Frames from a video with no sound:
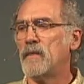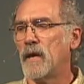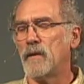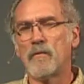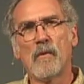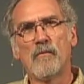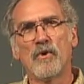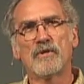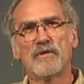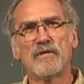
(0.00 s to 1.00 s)
that
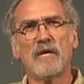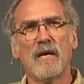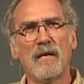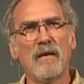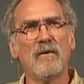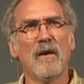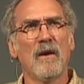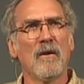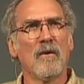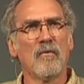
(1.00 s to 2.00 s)
Bush, Cheney,
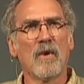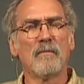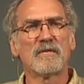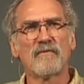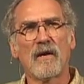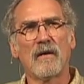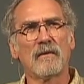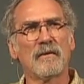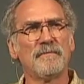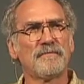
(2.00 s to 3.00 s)

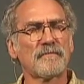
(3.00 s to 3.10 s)
Rumsfeld,